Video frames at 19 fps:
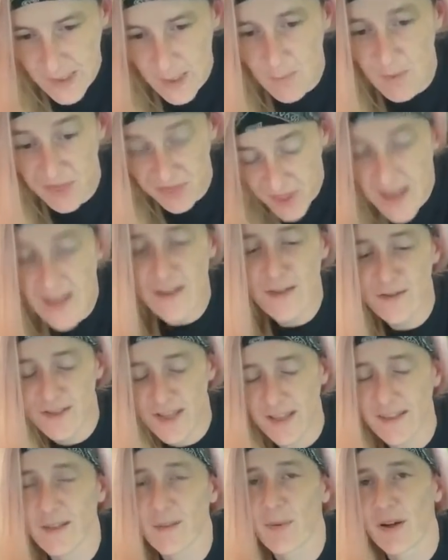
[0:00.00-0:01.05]
But thank you,
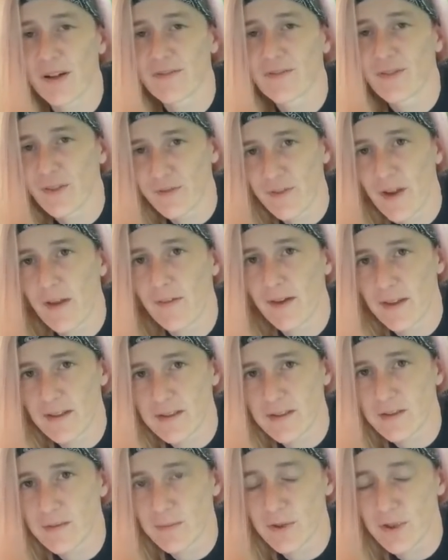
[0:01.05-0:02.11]
Sadly Punk, for the
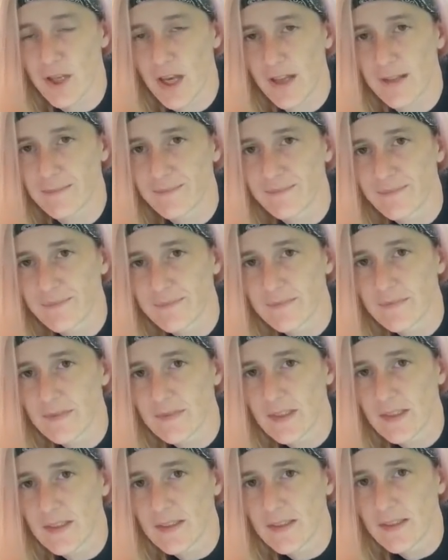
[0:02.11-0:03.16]
$5 super chat.
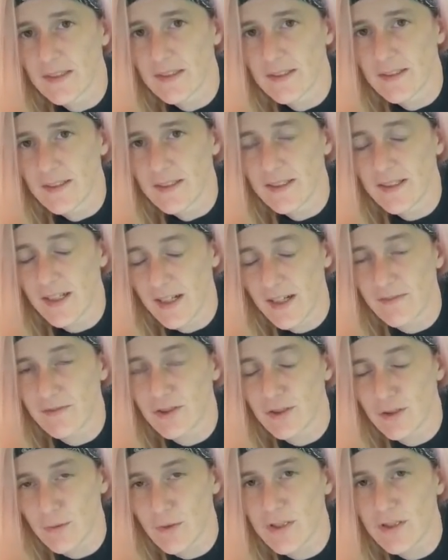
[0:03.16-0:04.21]
You're gonna have
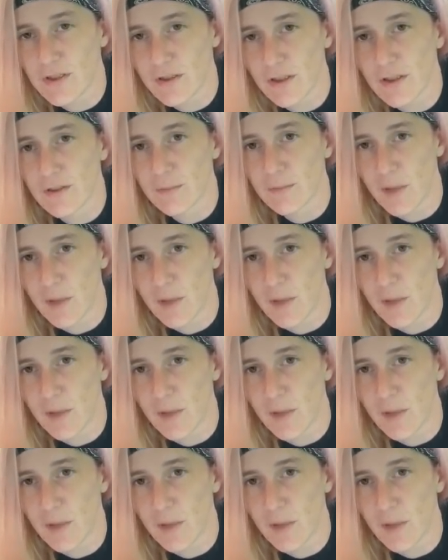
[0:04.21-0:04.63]
to squeeze your own